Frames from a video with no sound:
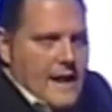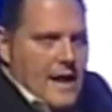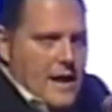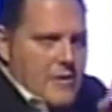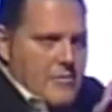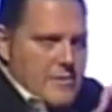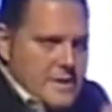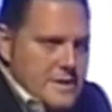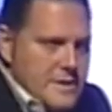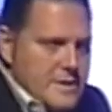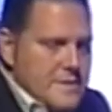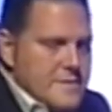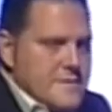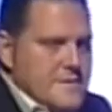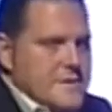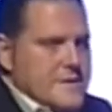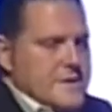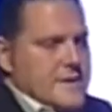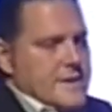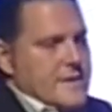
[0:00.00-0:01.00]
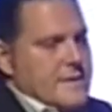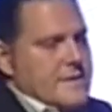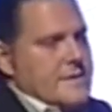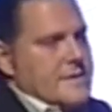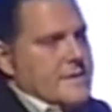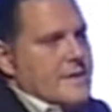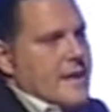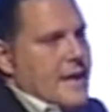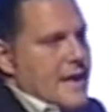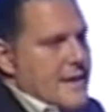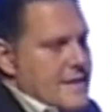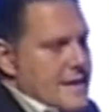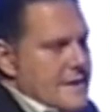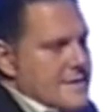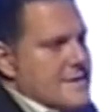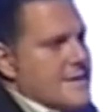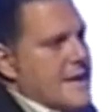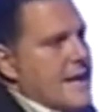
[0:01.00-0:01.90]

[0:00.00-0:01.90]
our industry at that